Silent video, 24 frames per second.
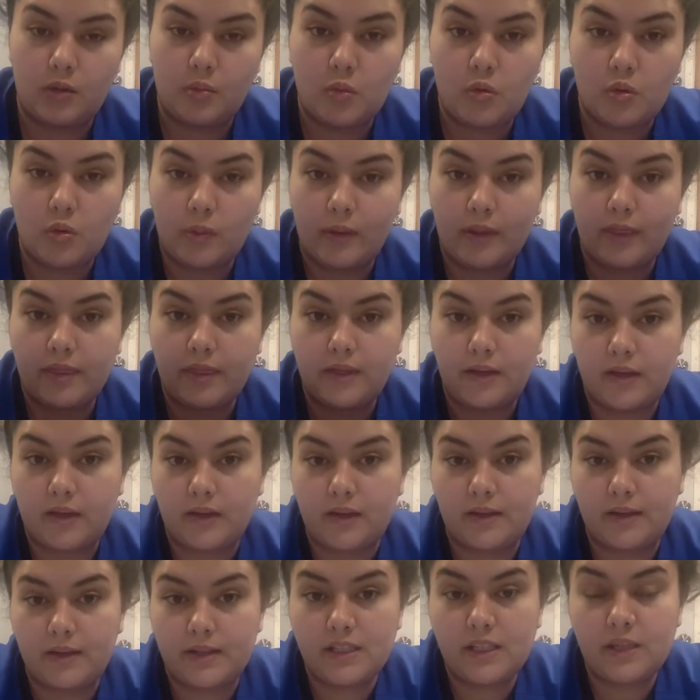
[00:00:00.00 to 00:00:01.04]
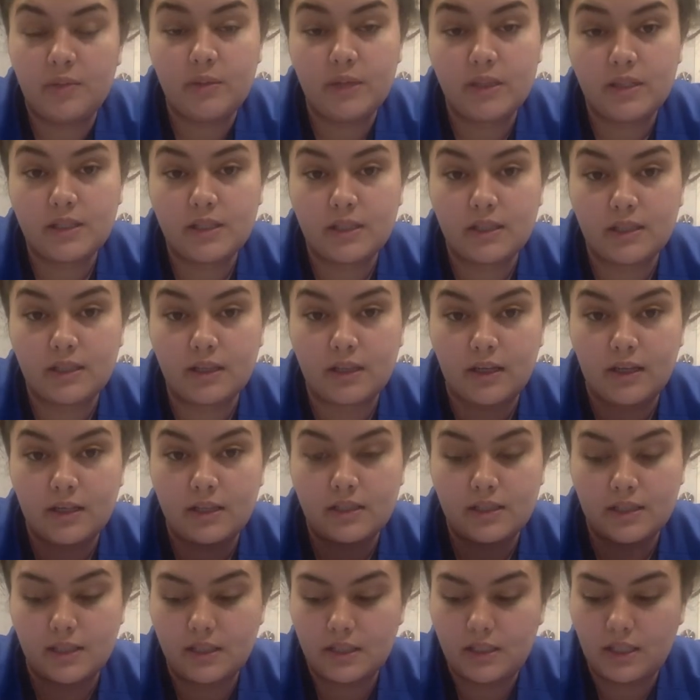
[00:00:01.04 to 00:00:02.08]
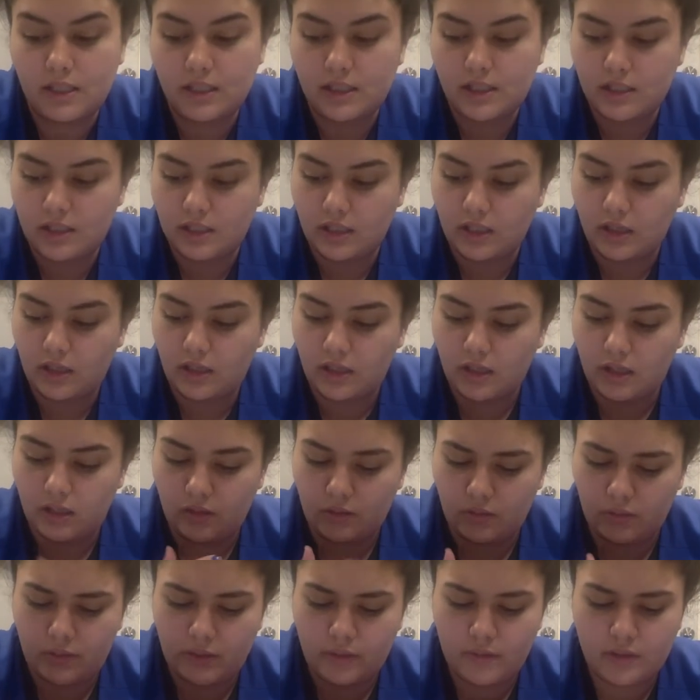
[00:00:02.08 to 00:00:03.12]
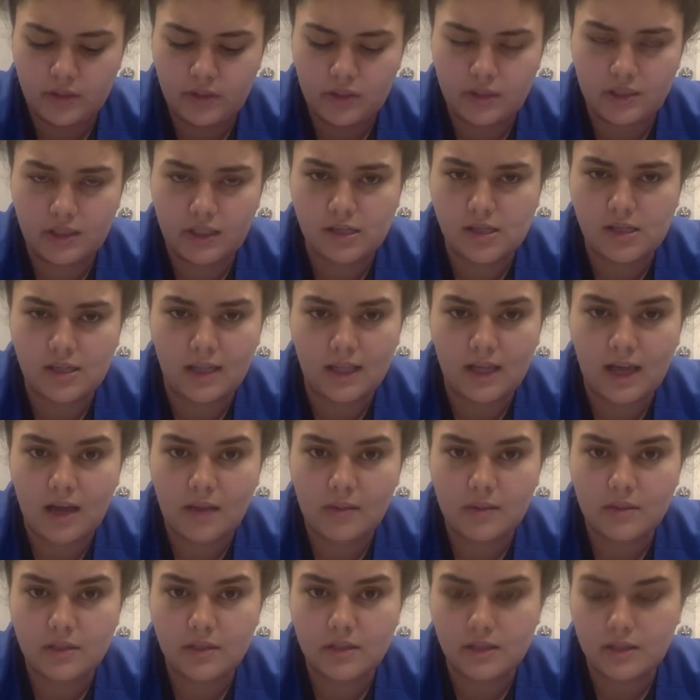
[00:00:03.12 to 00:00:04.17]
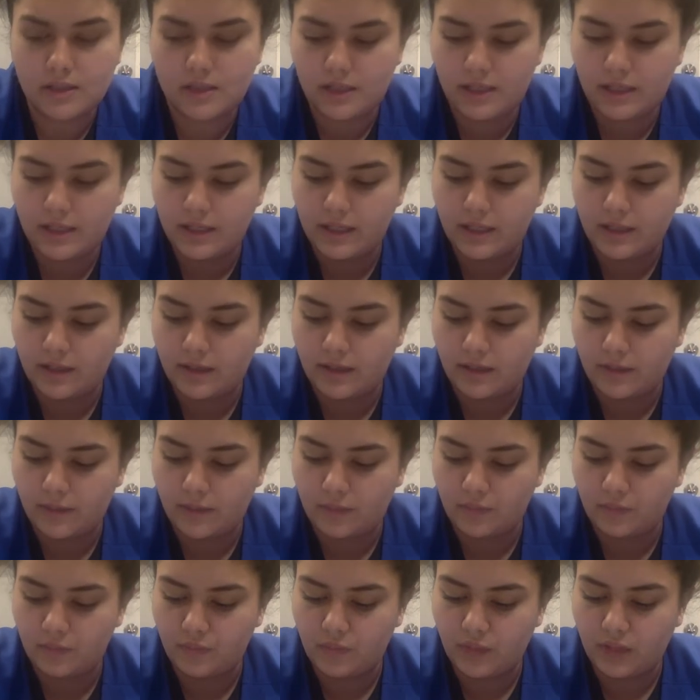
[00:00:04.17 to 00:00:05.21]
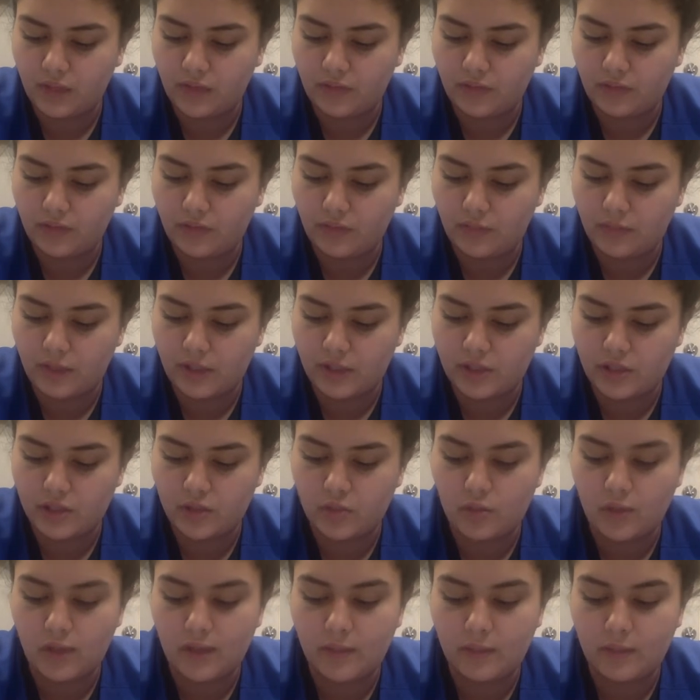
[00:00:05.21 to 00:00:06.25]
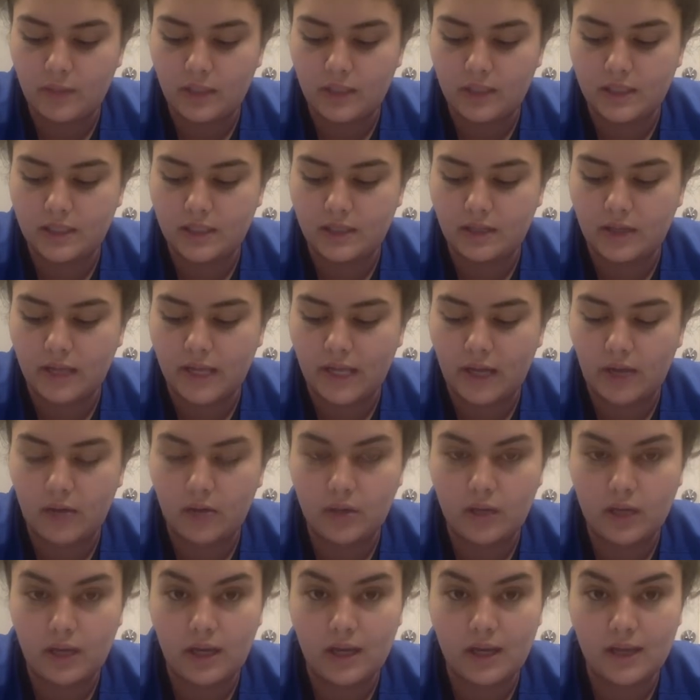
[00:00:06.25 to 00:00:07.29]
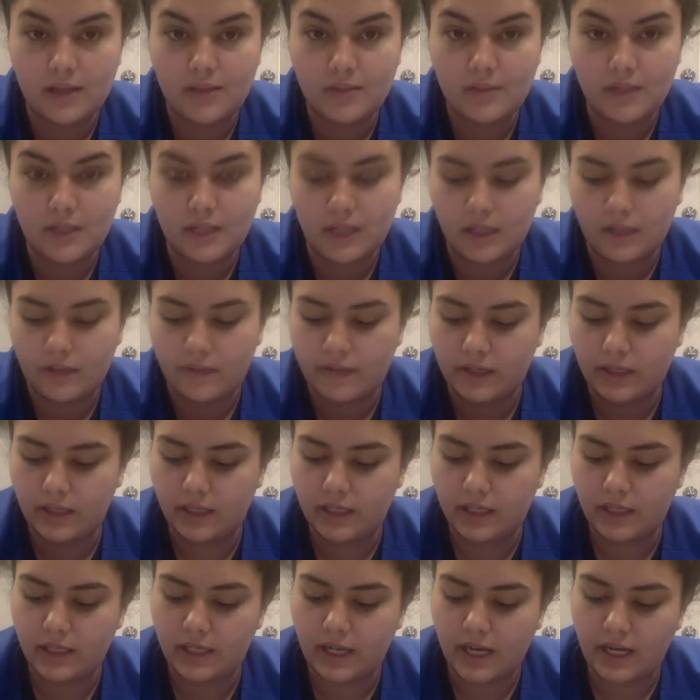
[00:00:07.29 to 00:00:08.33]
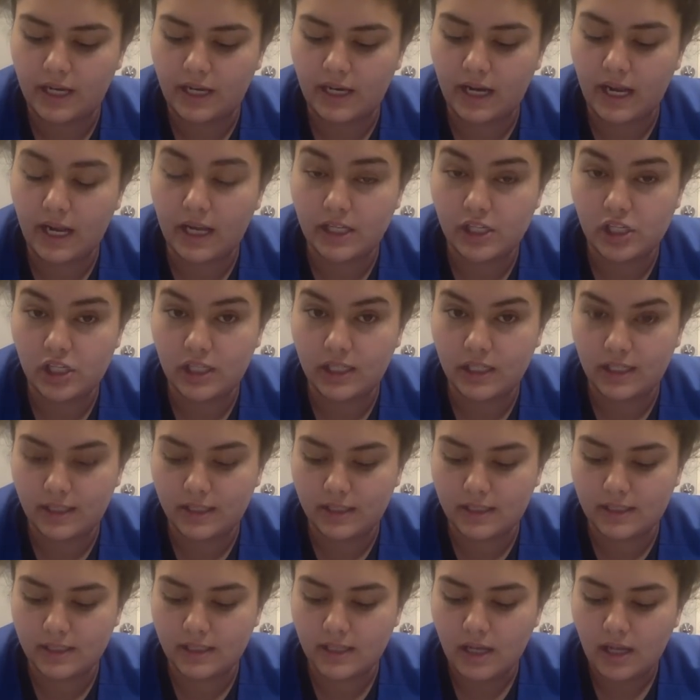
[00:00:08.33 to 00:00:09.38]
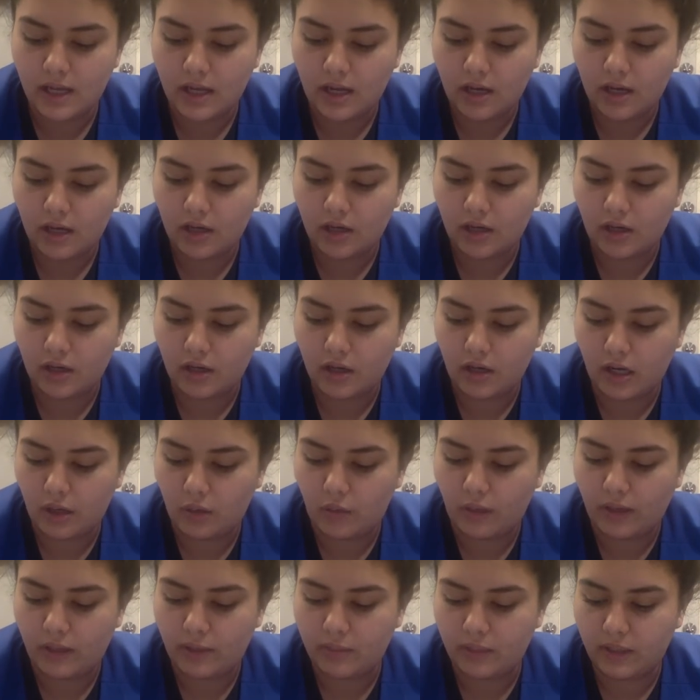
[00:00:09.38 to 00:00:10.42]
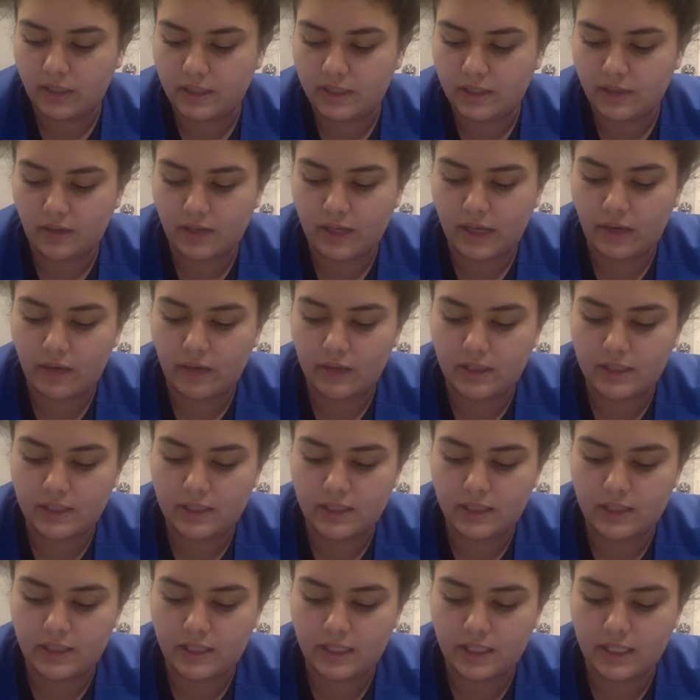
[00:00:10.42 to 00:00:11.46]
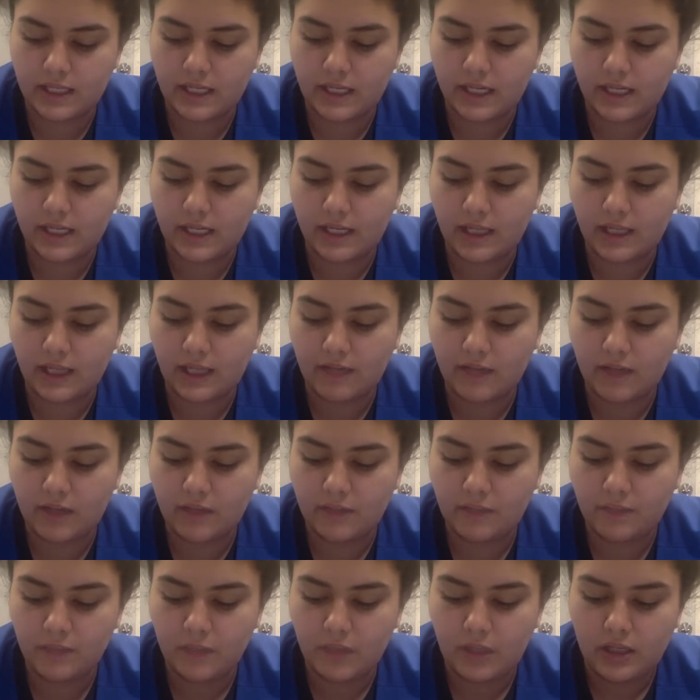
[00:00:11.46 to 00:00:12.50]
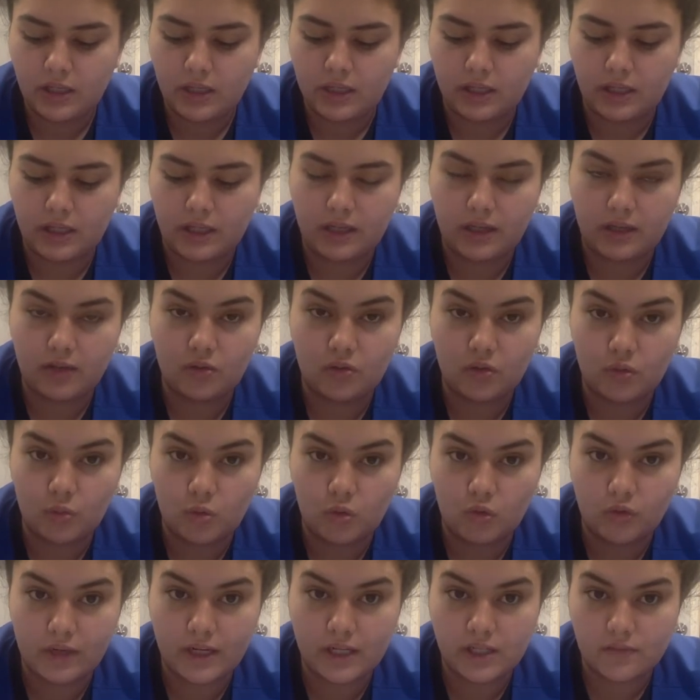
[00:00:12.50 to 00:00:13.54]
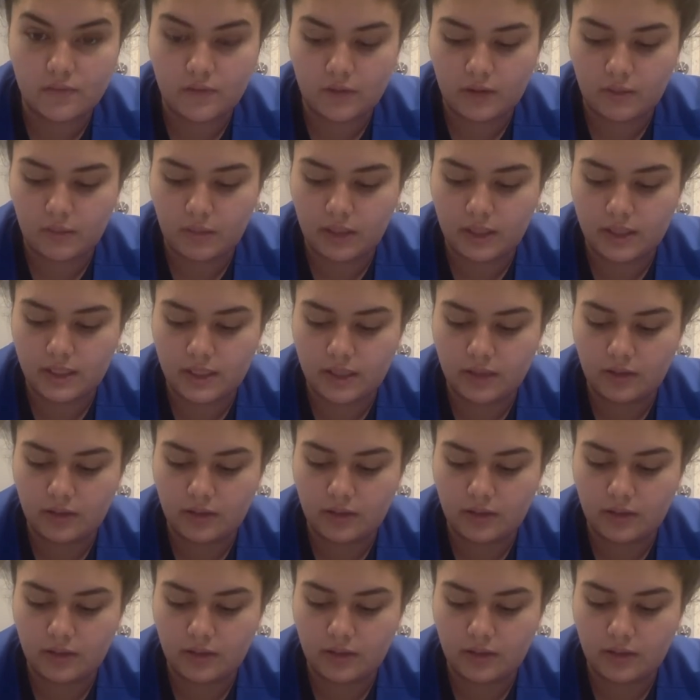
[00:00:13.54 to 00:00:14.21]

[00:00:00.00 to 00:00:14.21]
With the TB skin test, we would just check the labs to see if the patient's white blood cell count has been elevated, and it actually is. Her white blood cell count is sitting at an 11. The normal range for the blood